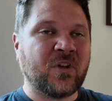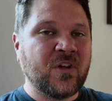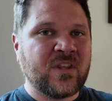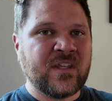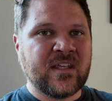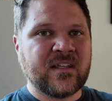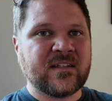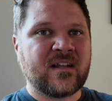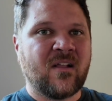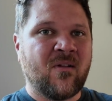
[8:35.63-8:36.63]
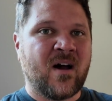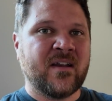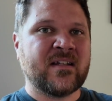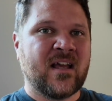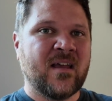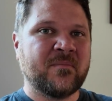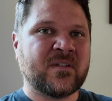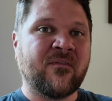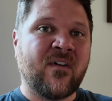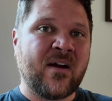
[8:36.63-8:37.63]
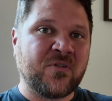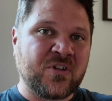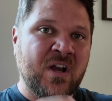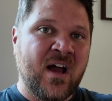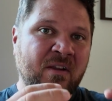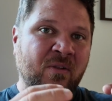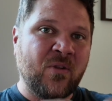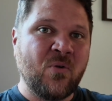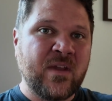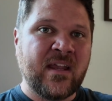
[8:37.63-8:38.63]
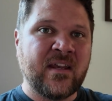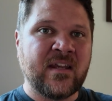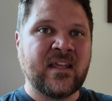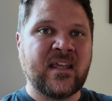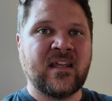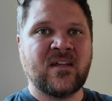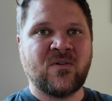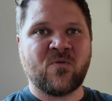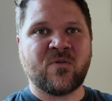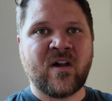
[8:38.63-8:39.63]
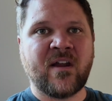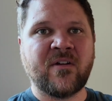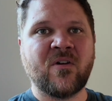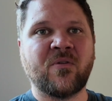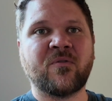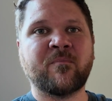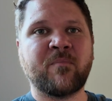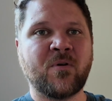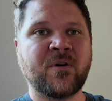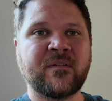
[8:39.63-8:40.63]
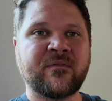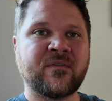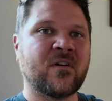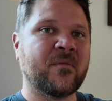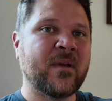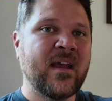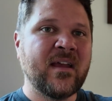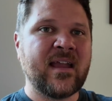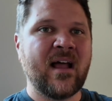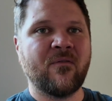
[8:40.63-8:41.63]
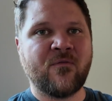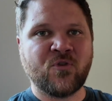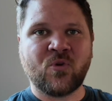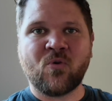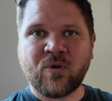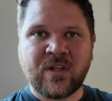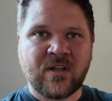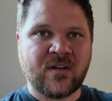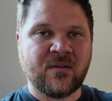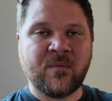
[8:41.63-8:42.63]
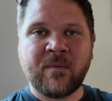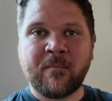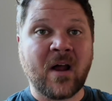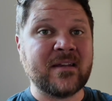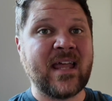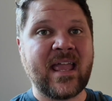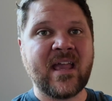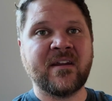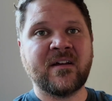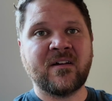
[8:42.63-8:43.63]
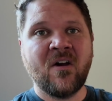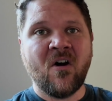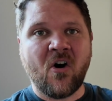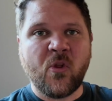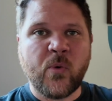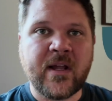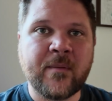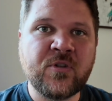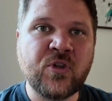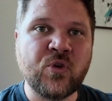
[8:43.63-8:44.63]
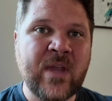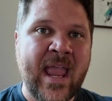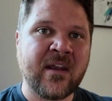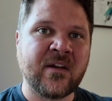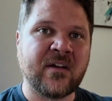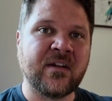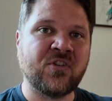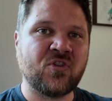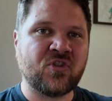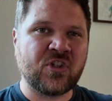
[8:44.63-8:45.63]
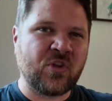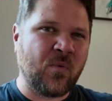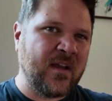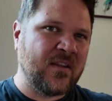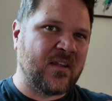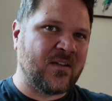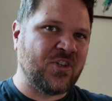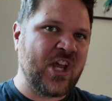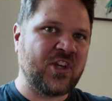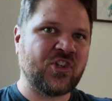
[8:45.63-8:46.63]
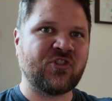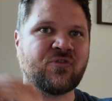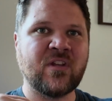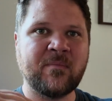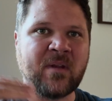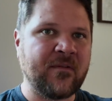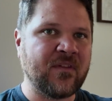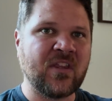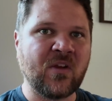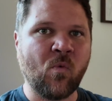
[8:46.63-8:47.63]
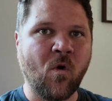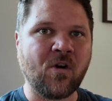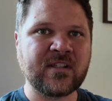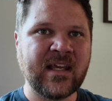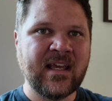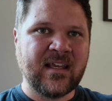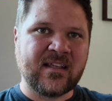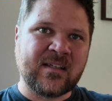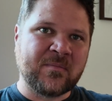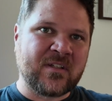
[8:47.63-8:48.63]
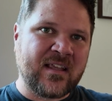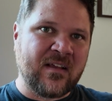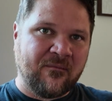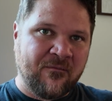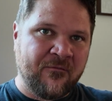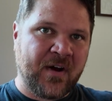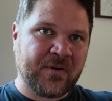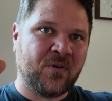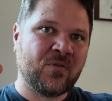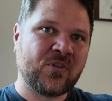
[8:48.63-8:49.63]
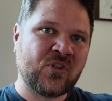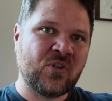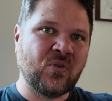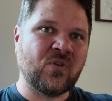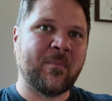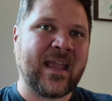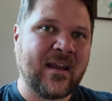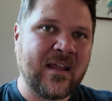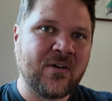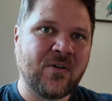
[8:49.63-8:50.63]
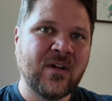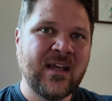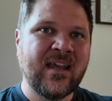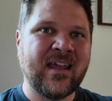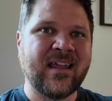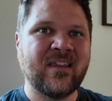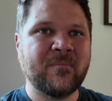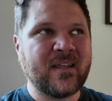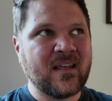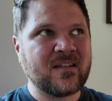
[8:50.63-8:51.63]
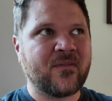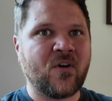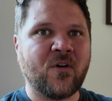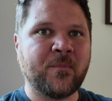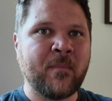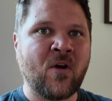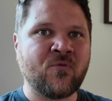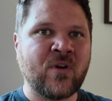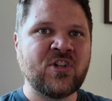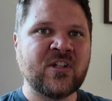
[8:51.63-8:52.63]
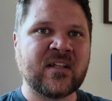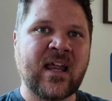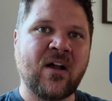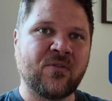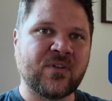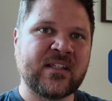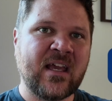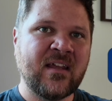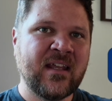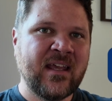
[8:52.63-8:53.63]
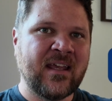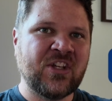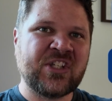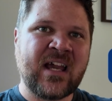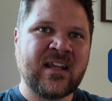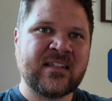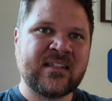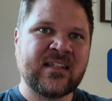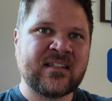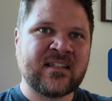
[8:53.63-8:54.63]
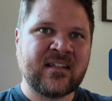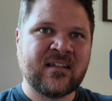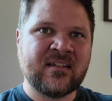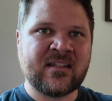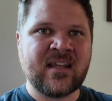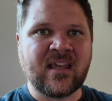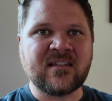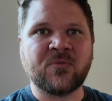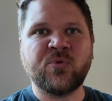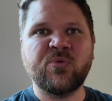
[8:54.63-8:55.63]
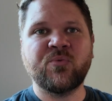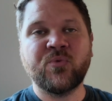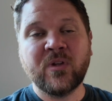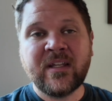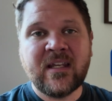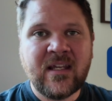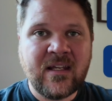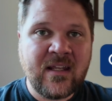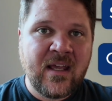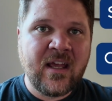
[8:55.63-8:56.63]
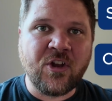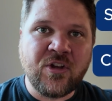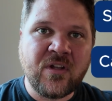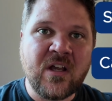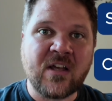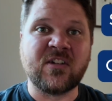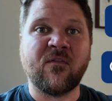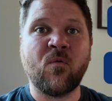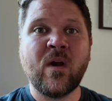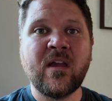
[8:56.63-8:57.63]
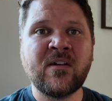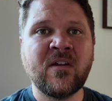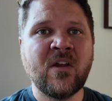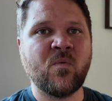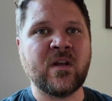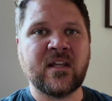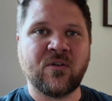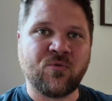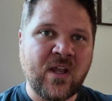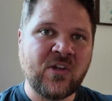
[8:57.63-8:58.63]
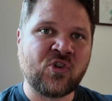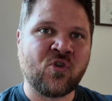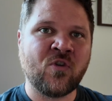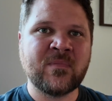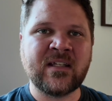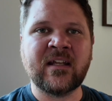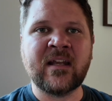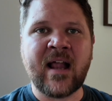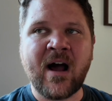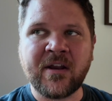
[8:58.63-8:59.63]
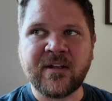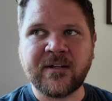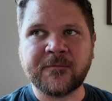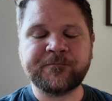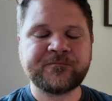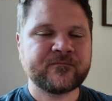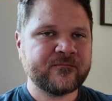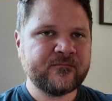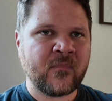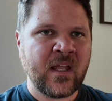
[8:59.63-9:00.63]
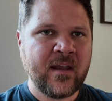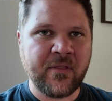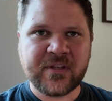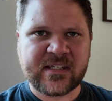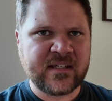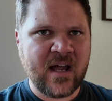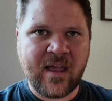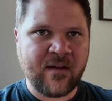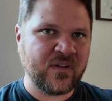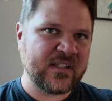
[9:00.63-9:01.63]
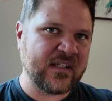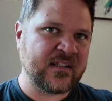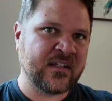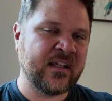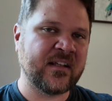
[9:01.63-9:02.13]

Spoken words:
The good thing is a lot of times the fires are not located in North Idaho. They're burning from California, Oregon, Montana, all the way up to Canada. And just the way the jet stream and everything works, it seems like it funnels to the panhandle. And then because of our mountain ranges and how they're set, it just kind of sits and stays. And we really need a good gust of wind. We need a rainstorm to get it out of here. Now, this is not every season.